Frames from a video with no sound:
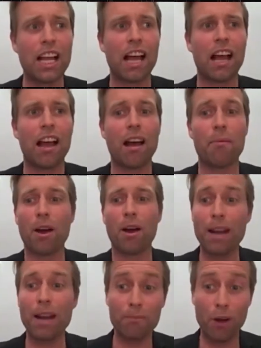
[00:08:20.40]
I
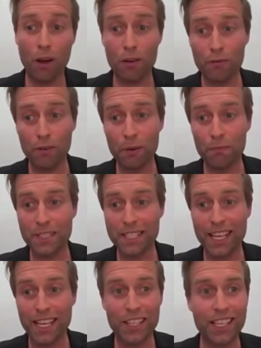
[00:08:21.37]
ran my own firm for
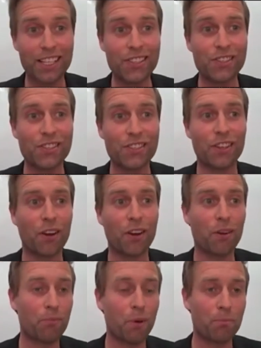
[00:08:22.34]
10 years.
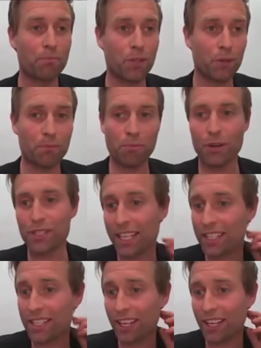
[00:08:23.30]
I'm doing projects like